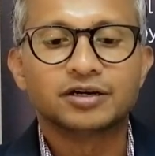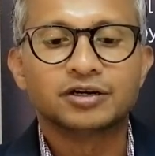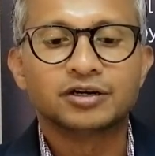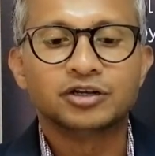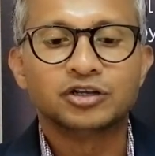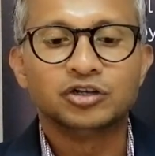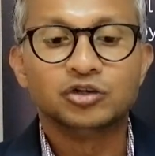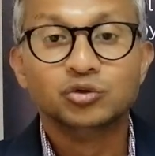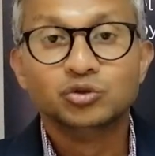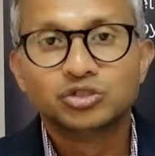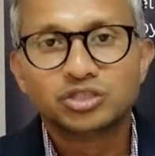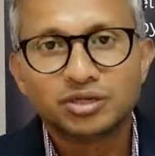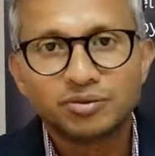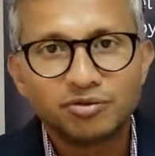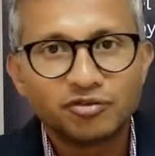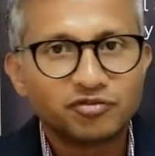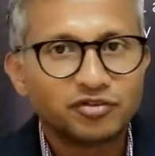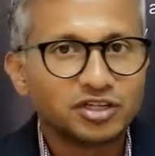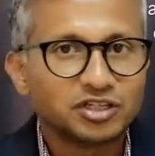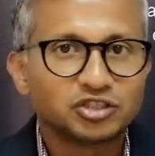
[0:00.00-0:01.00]
use some
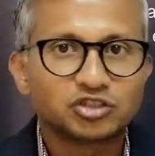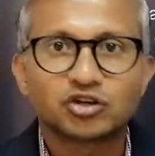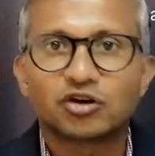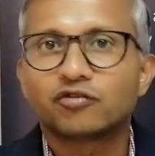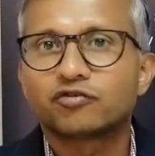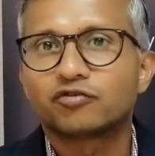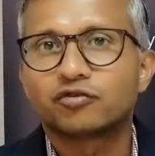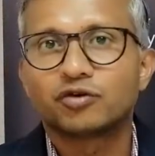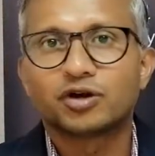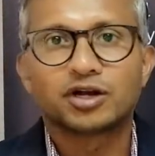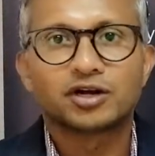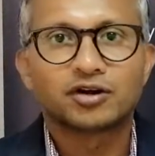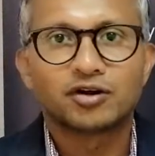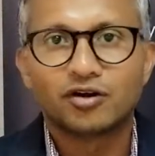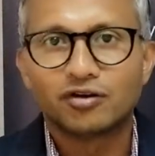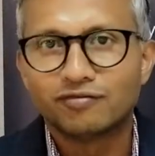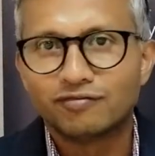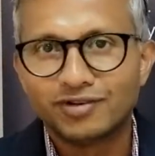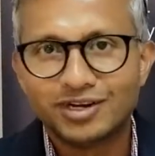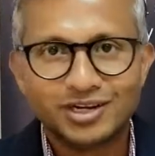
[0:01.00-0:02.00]
of the software
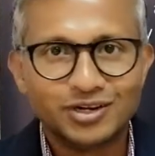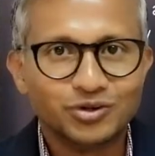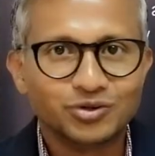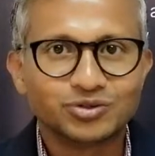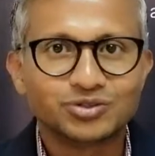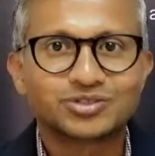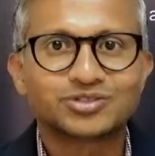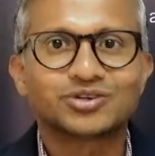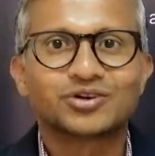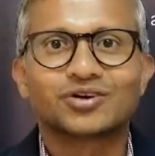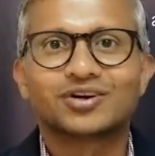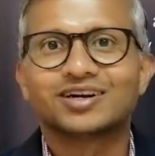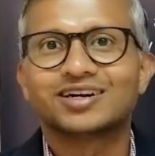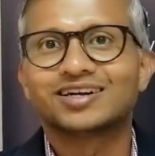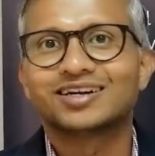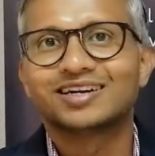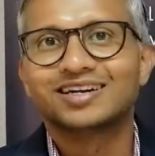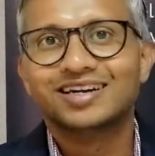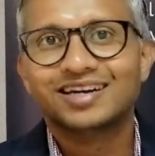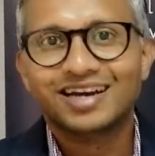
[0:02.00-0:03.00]
on Windows or